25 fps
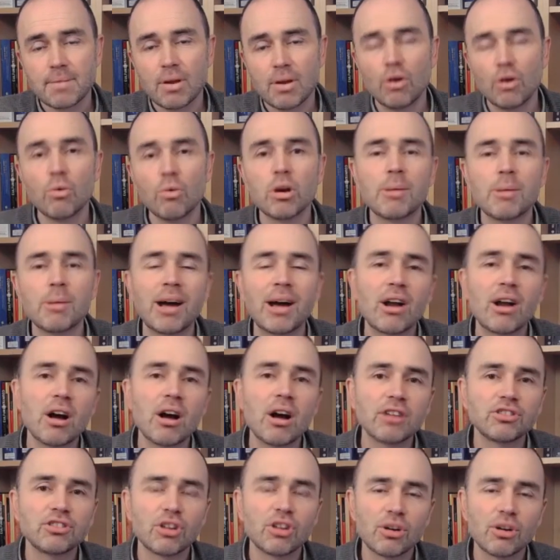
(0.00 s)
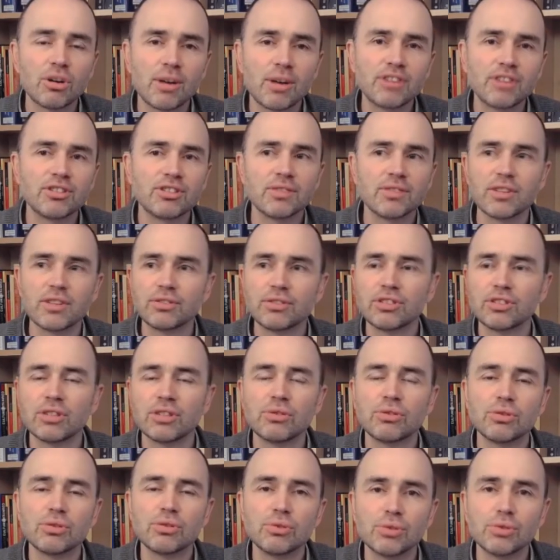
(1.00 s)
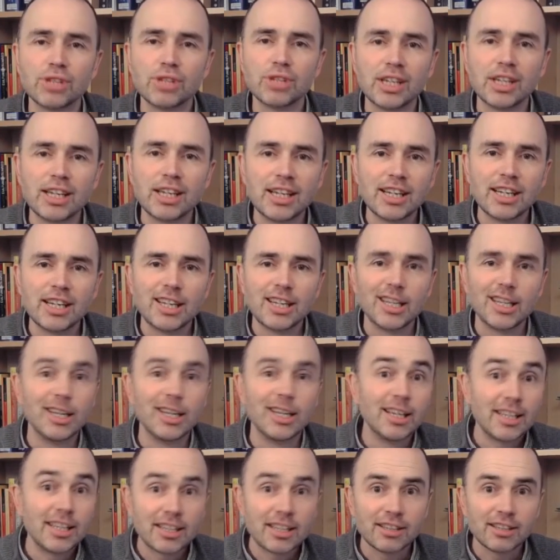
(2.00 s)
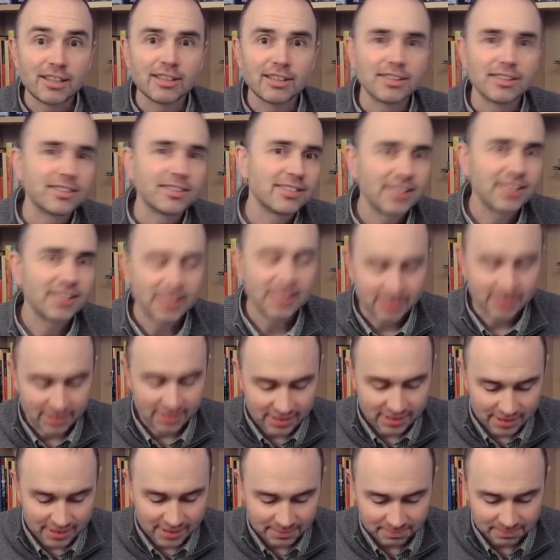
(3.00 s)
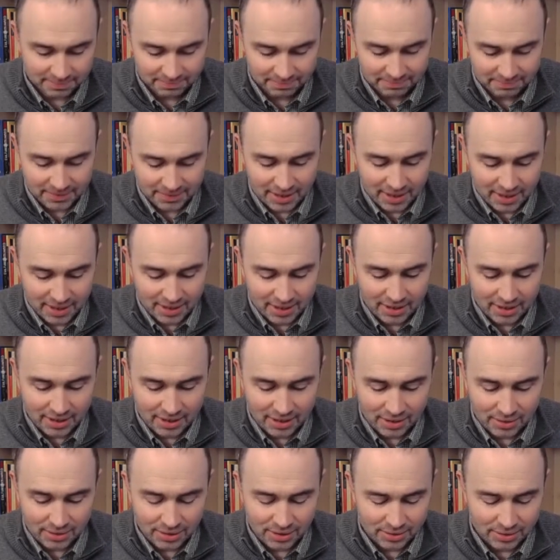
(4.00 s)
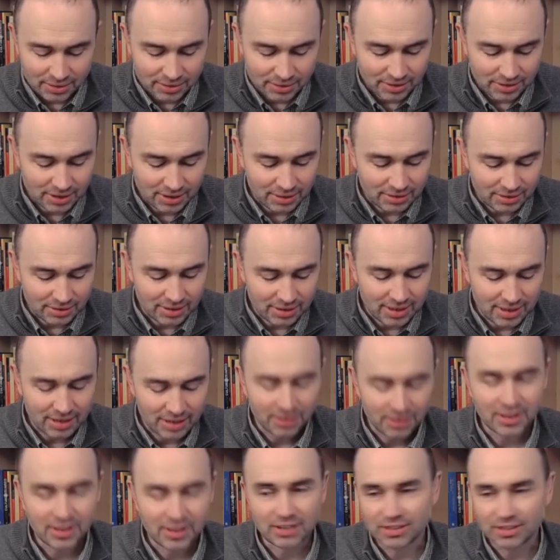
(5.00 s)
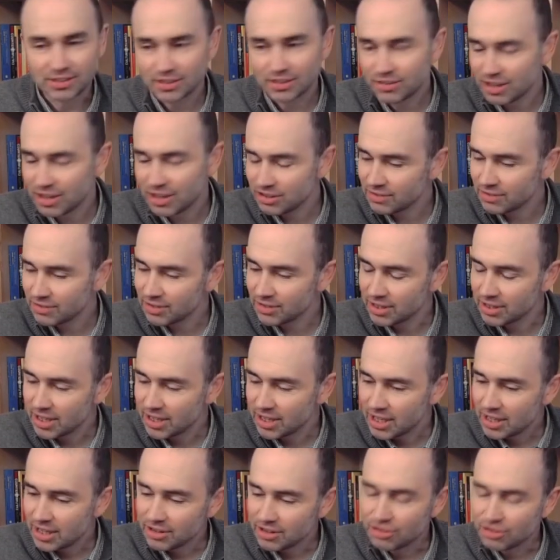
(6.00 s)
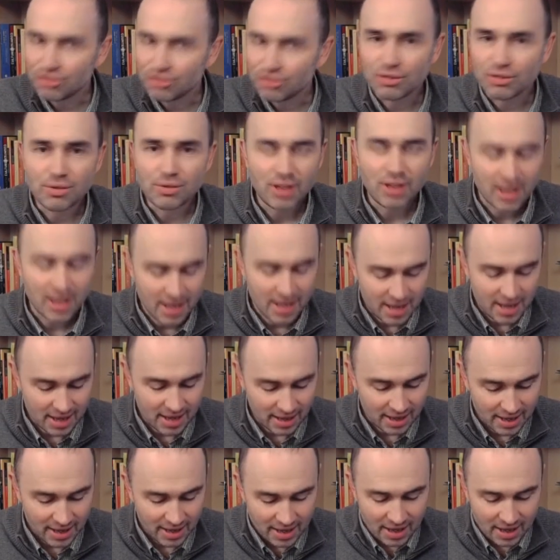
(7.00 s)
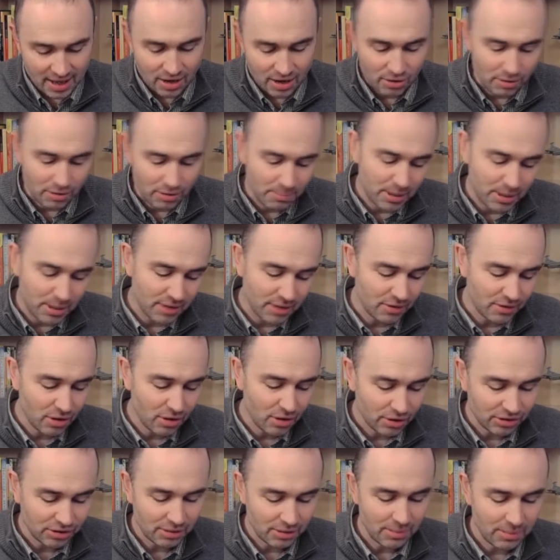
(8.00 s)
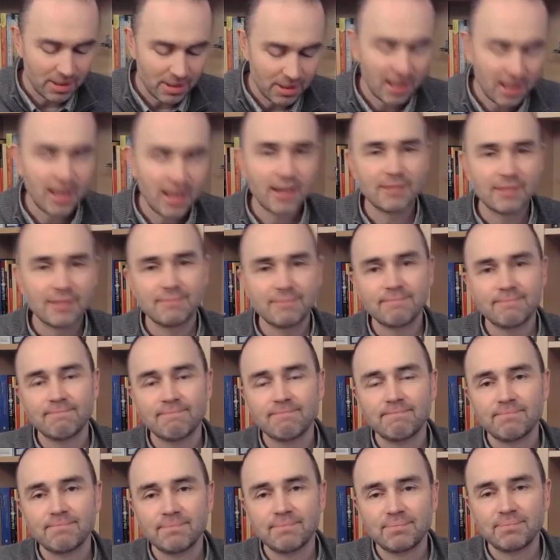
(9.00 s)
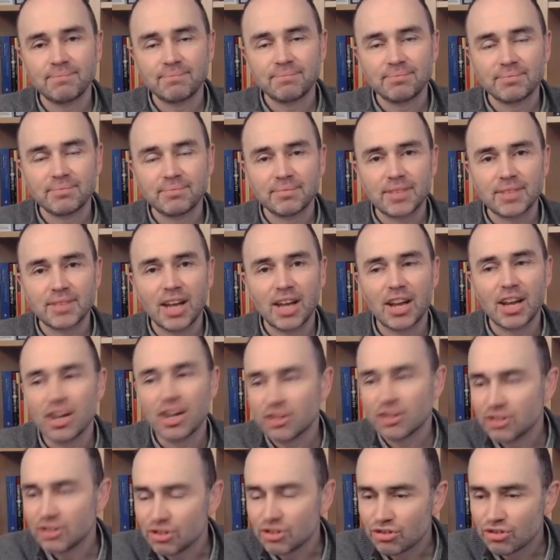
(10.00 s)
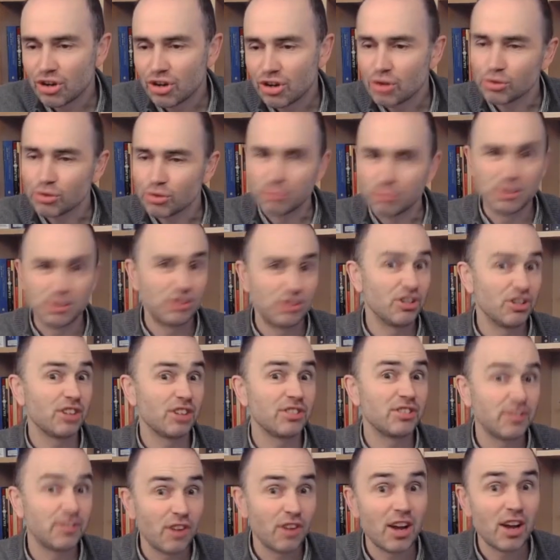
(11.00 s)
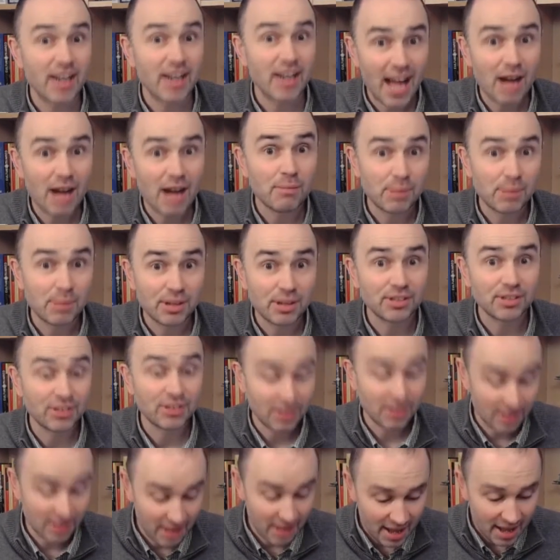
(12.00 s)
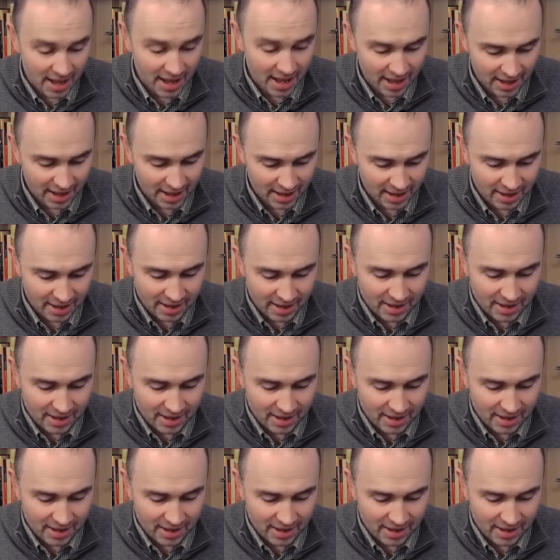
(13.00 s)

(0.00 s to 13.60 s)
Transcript: Or what about our toleration of those so-called little sins? You know, those little things, a stretch of the truth here or a bit of gossip there, an uncontrolled but justified outburst there,